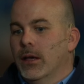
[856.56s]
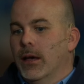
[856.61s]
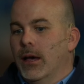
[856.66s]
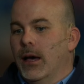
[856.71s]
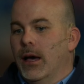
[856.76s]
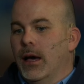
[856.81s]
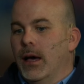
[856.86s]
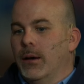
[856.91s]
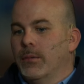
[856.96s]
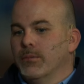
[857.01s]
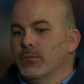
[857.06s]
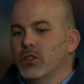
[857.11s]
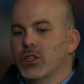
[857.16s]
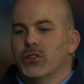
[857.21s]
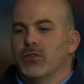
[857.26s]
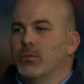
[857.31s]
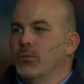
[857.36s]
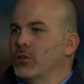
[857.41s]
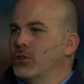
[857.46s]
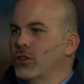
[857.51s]
um,
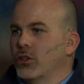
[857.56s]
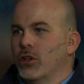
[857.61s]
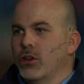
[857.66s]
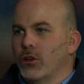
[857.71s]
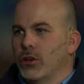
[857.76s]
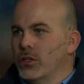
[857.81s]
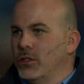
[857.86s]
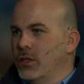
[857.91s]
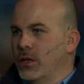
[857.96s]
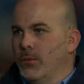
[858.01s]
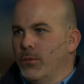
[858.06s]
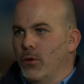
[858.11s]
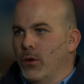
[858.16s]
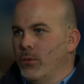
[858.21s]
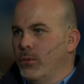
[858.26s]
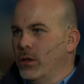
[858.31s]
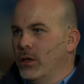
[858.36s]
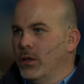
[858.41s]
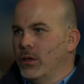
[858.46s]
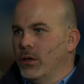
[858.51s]
just from a security
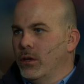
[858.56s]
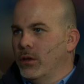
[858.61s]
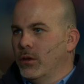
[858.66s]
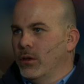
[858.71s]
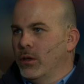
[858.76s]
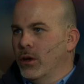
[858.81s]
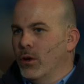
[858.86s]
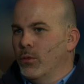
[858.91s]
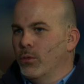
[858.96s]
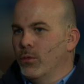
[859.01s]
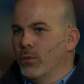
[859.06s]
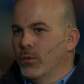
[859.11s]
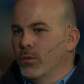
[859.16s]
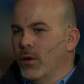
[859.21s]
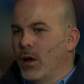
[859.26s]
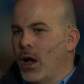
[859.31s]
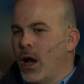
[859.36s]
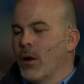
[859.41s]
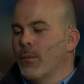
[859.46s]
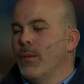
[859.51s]
standpoint, we, you know,
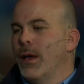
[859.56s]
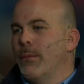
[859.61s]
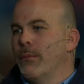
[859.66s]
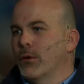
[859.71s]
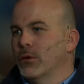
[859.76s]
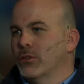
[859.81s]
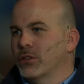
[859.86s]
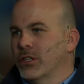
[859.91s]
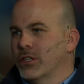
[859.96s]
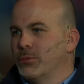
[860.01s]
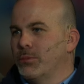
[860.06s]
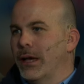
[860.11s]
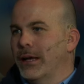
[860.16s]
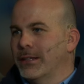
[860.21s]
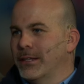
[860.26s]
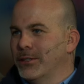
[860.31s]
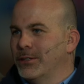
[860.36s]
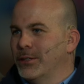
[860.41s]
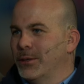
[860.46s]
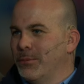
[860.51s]
our members
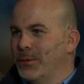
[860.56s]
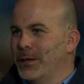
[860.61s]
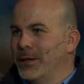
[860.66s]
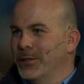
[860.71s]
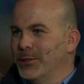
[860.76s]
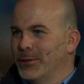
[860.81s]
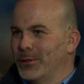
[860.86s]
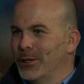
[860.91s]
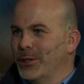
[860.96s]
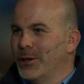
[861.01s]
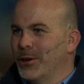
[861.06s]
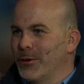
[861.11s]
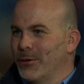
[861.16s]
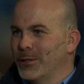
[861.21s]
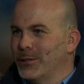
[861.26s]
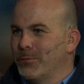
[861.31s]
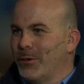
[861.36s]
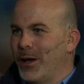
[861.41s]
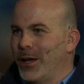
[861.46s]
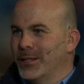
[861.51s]
expect us to be as secure
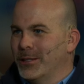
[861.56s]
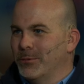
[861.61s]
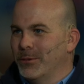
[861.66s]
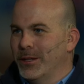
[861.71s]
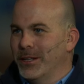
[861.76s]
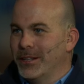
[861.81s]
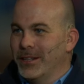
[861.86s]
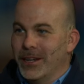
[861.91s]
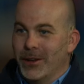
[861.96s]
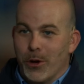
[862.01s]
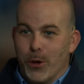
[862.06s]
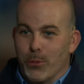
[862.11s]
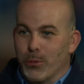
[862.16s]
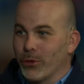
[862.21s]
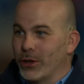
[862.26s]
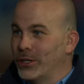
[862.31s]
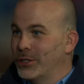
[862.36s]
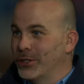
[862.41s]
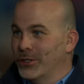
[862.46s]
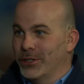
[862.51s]
as possible and no
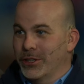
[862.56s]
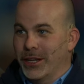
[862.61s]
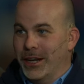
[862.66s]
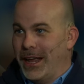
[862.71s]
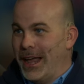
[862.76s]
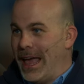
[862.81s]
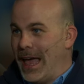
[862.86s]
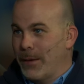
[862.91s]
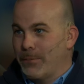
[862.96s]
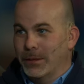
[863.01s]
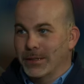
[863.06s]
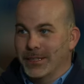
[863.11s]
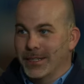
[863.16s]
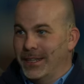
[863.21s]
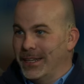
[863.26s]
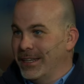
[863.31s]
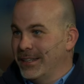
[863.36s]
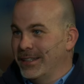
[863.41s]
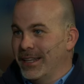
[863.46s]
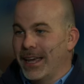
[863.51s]
breaches are going to happen to
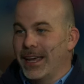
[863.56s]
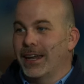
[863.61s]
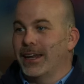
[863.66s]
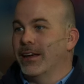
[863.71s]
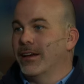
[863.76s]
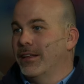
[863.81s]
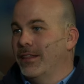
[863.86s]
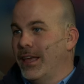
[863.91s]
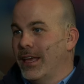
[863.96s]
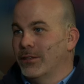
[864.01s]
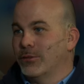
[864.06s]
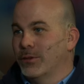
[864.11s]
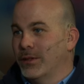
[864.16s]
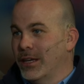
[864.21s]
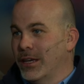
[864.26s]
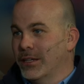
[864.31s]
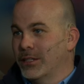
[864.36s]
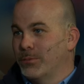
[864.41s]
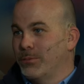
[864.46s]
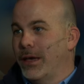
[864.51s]
their data and that's what
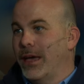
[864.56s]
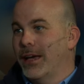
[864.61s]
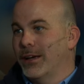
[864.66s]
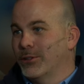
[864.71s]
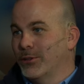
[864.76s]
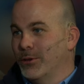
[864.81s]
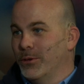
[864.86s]
they expect.